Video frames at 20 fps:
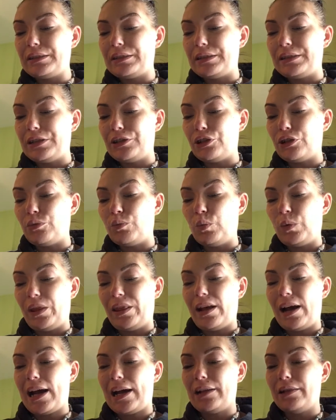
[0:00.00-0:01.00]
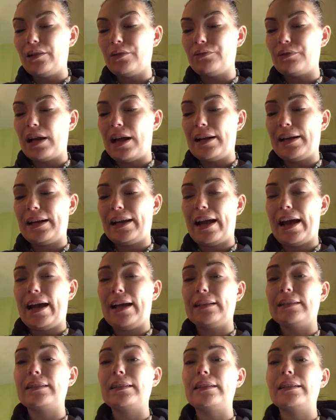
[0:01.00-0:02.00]
Serum with hyaluronic
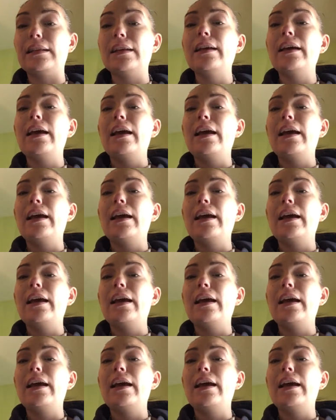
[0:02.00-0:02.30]
acid.